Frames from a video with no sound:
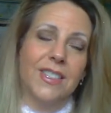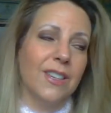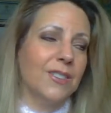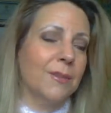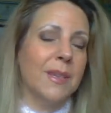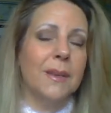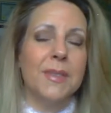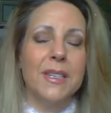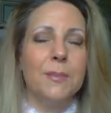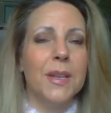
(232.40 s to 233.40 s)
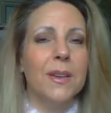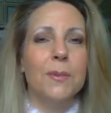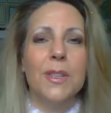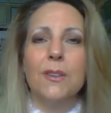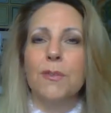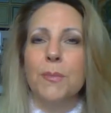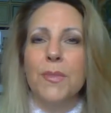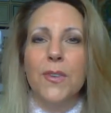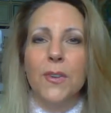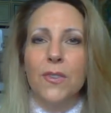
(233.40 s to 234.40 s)
So sometimes I spend it with a group
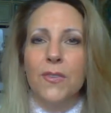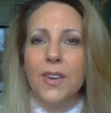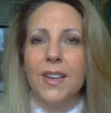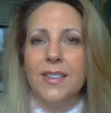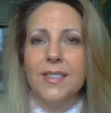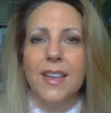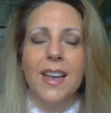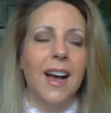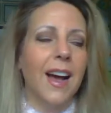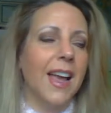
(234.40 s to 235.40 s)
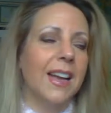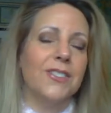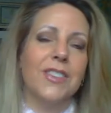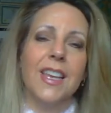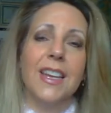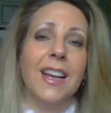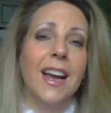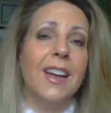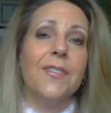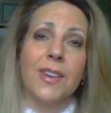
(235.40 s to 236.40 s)
of girlfriends. I actually had
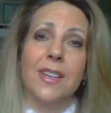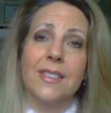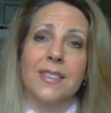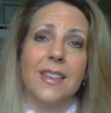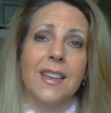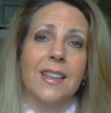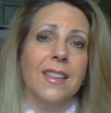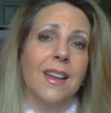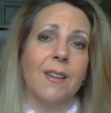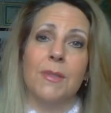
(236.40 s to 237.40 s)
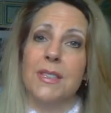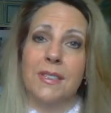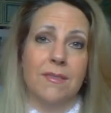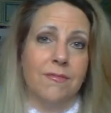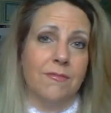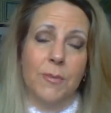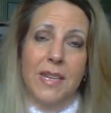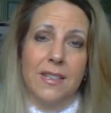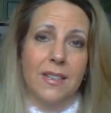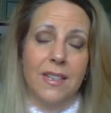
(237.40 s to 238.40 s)
guy friends that I wasn't
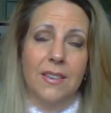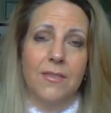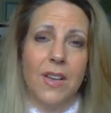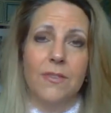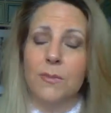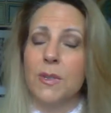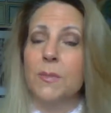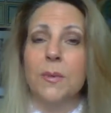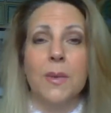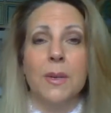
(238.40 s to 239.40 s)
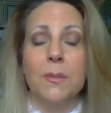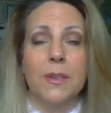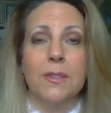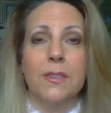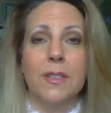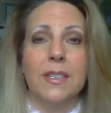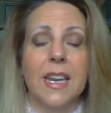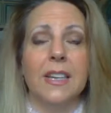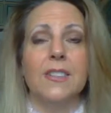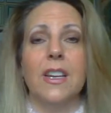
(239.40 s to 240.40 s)
romantically involved with, but we weren't
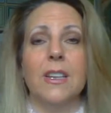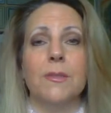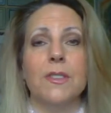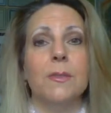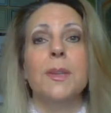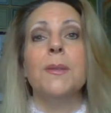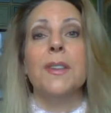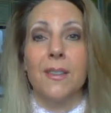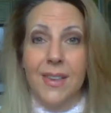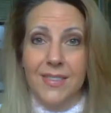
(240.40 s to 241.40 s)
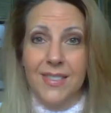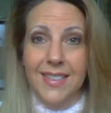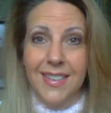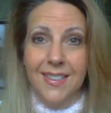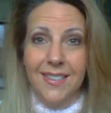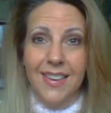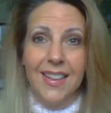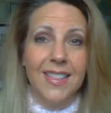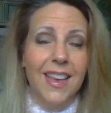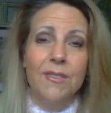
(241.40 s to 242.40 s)
attached to anyone, so we would go out to dinner.
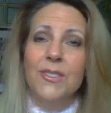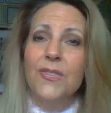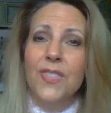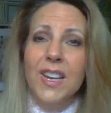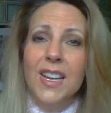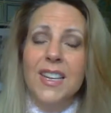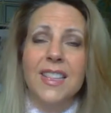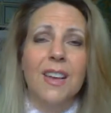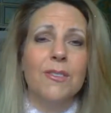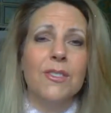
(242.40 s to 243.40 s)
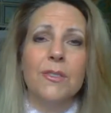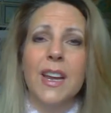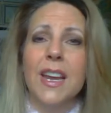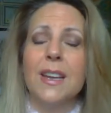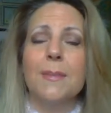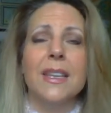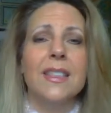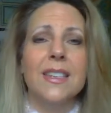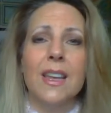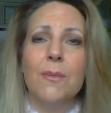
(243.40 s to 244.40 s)
And that was fun and that was great. It
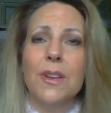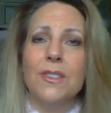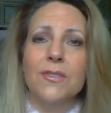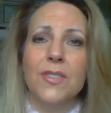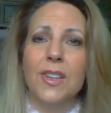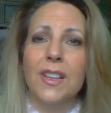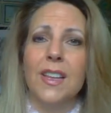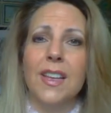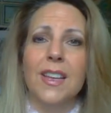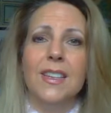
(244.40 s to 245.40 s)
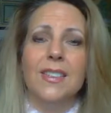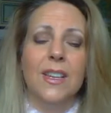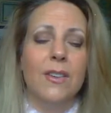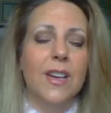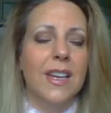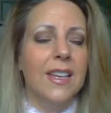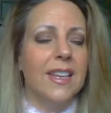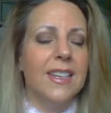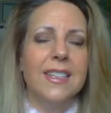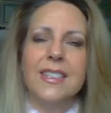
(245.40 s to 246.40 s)
made the day wonderful. So
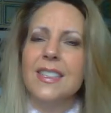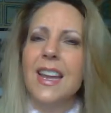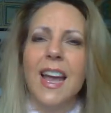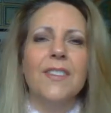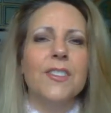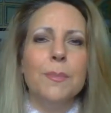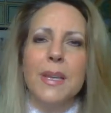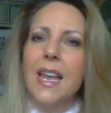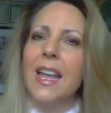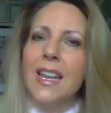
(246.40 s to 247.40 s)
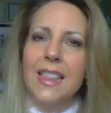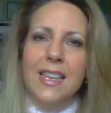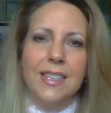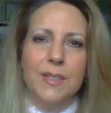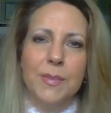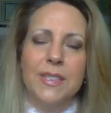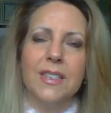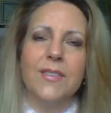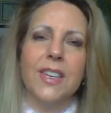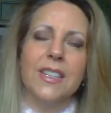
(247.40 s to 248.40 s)
it doesn't have to be anything
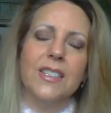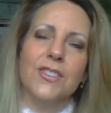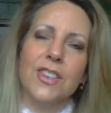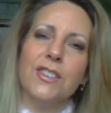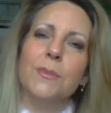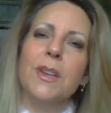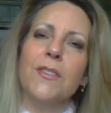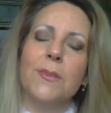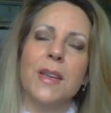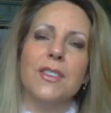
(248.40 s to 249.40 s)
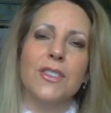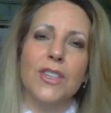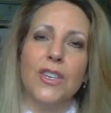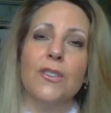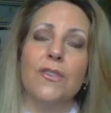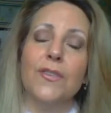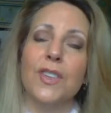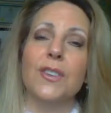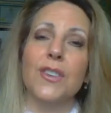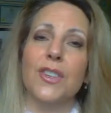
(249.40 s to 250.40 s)
specific. It's just whatever makes you
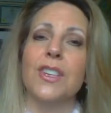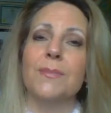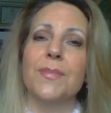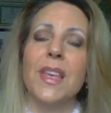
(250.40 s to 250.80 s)
feel good.